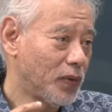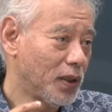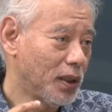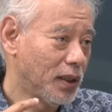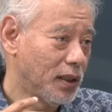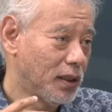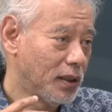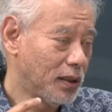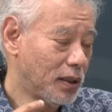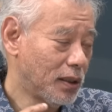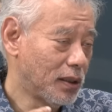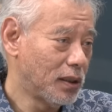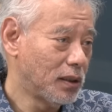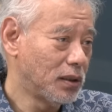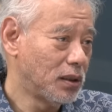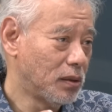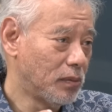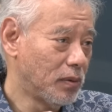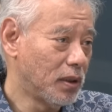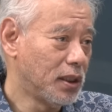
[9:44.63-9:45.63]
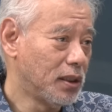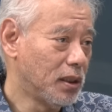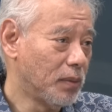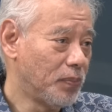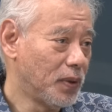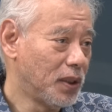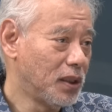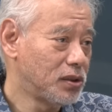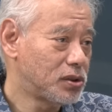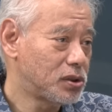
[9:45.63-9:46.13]
the
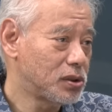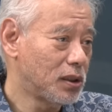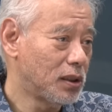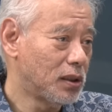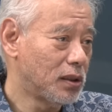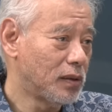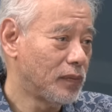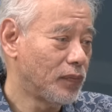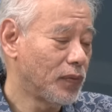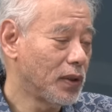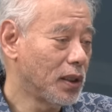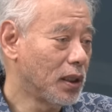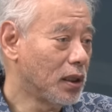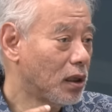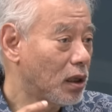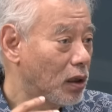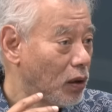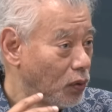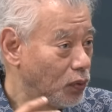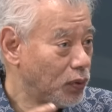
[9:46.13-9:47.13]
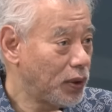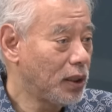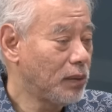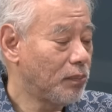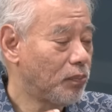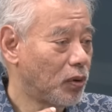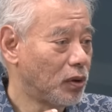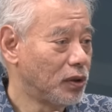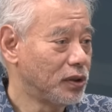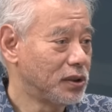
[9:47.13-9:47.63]
peninsula,
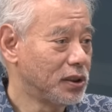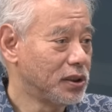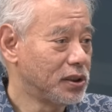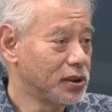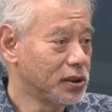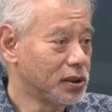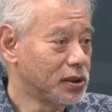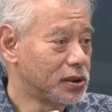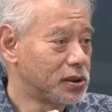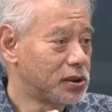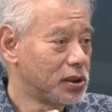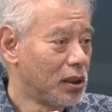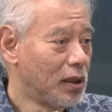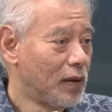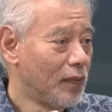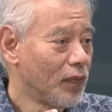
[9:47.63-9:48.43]
including politicians,